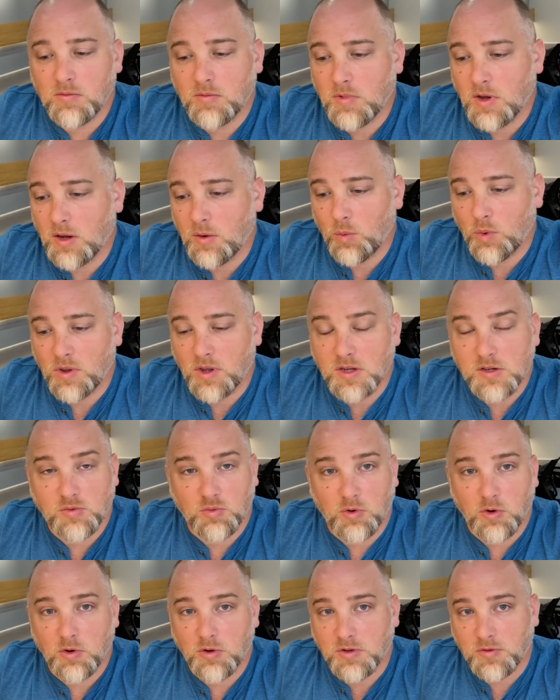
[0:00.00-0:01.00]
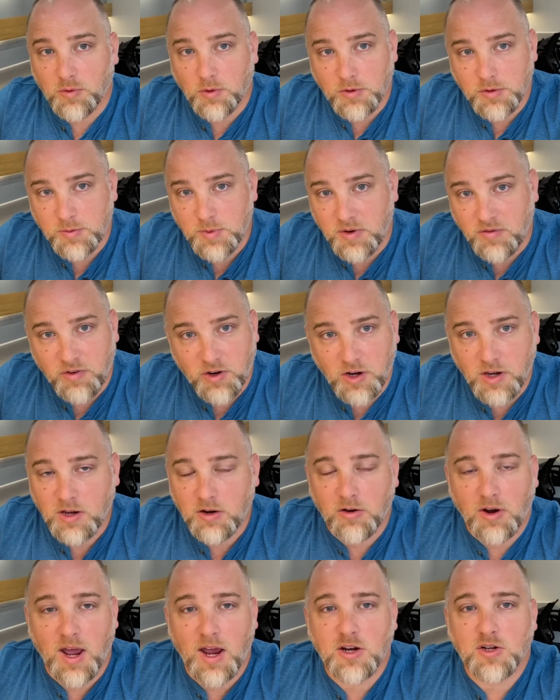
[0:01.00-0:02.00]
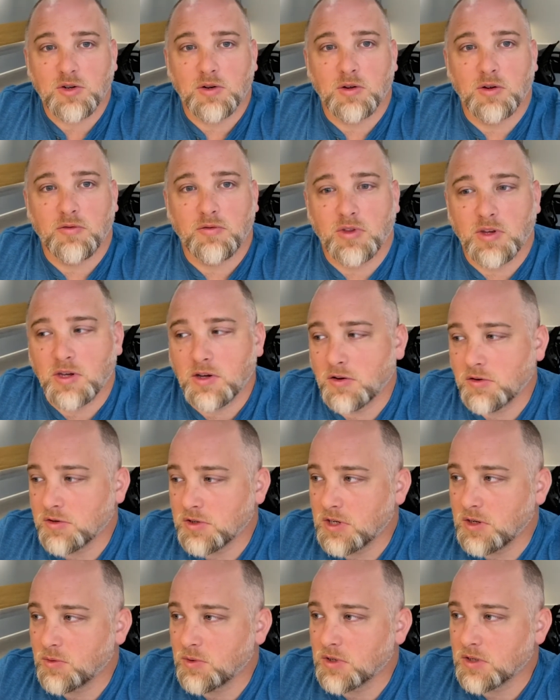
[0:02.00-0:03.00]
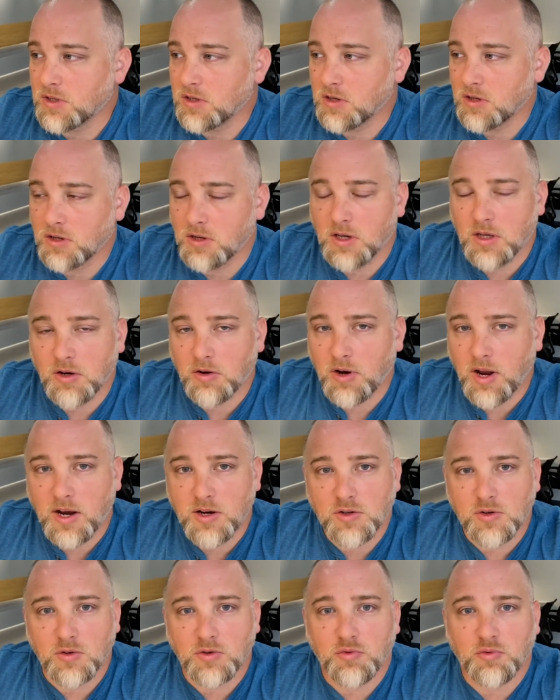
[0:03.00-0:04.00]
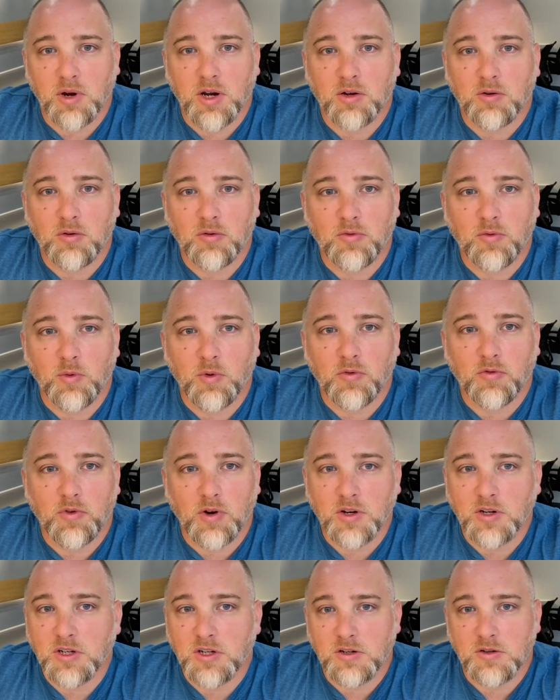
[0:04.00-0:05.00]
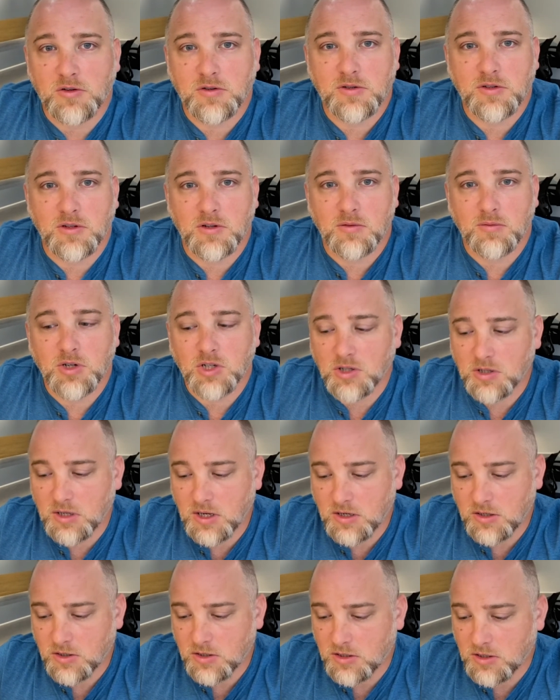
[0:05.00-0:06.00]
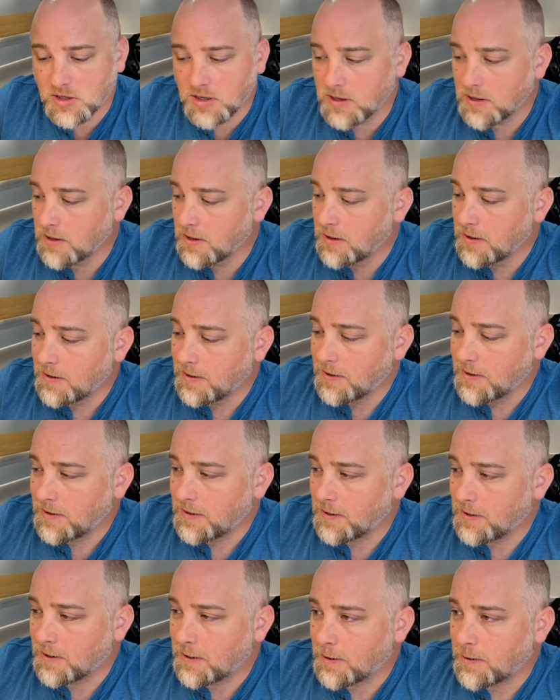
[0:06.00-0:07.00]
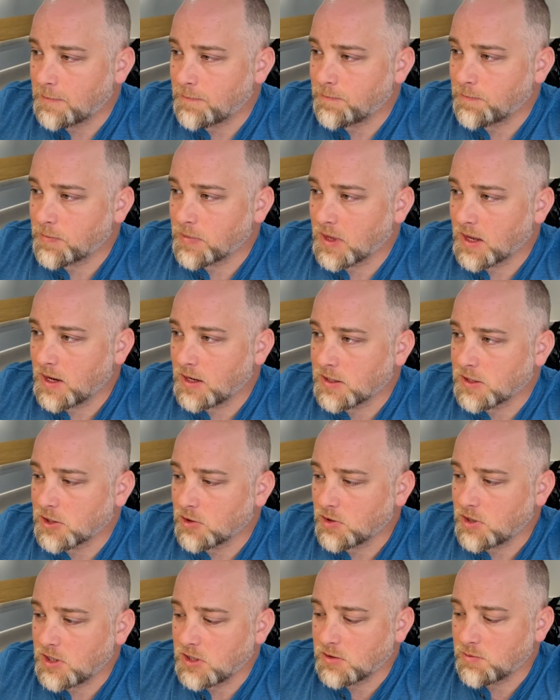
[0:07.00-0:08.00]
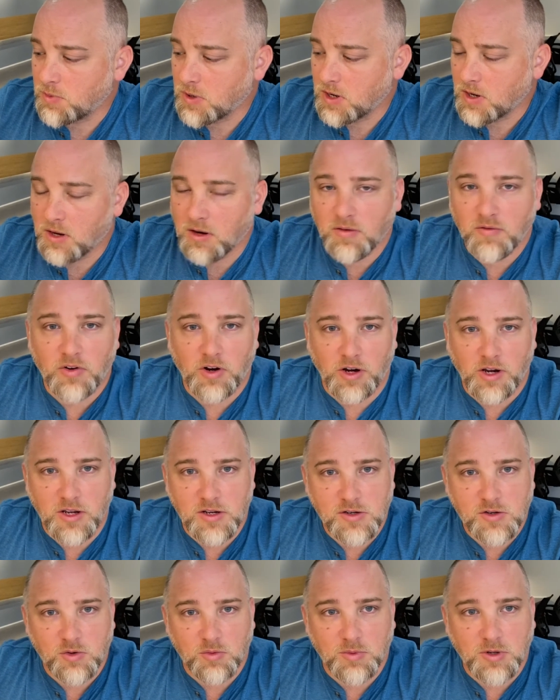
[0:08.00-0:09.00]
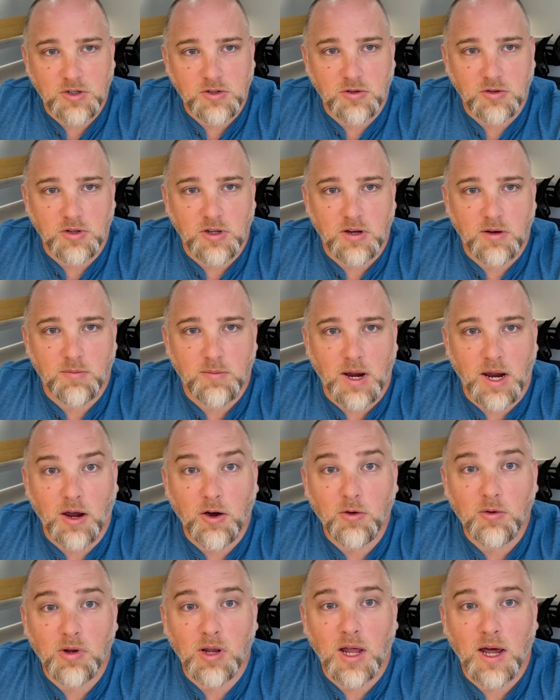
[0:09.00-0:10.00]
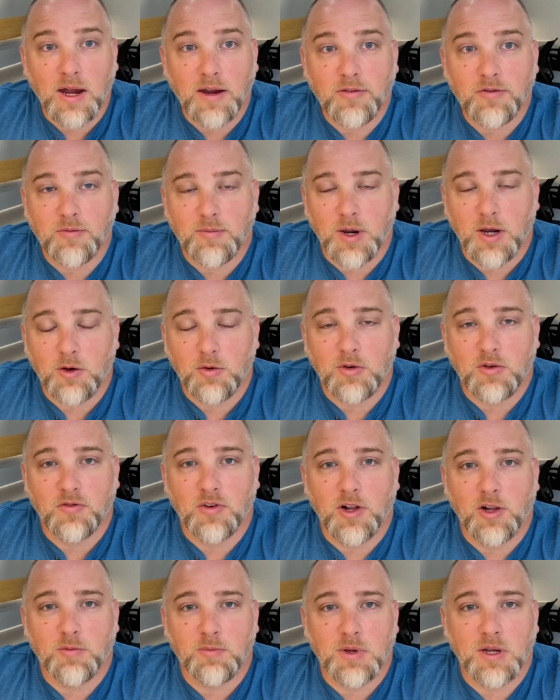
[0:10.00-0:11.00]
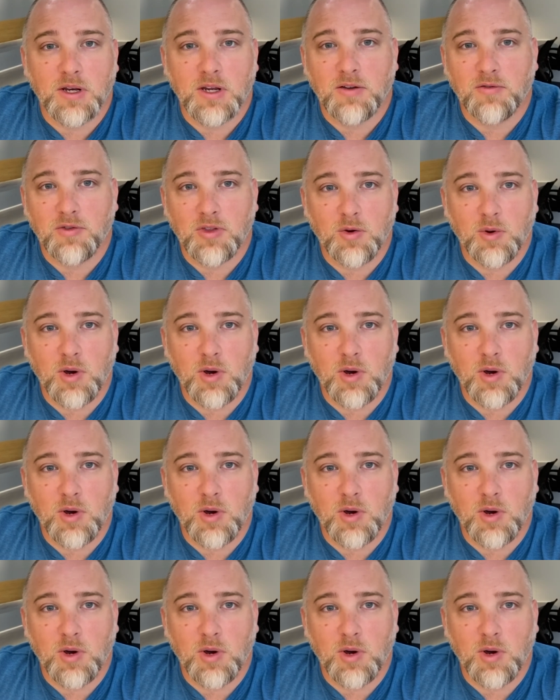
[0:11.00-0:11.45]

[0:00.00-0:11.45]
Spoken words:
with his role. His role has been very international over the years. He was the international director for Frontiers, the missions agency. And so he's been very instrumental in my own life, in my own development, even though I